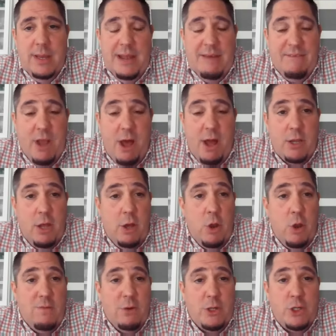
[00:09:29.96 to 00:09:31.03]
and I've knocked on
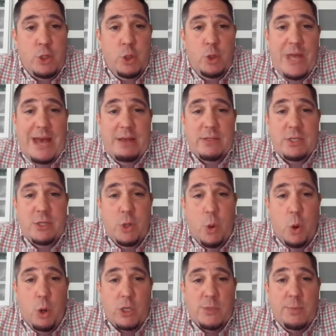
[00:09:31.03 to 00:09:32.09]
over 2,000
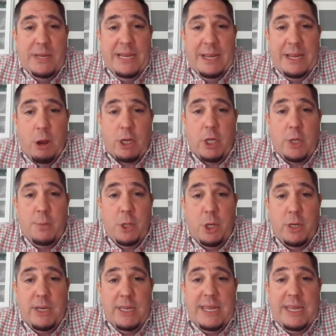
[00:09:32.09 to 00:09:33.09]
doors meeting our community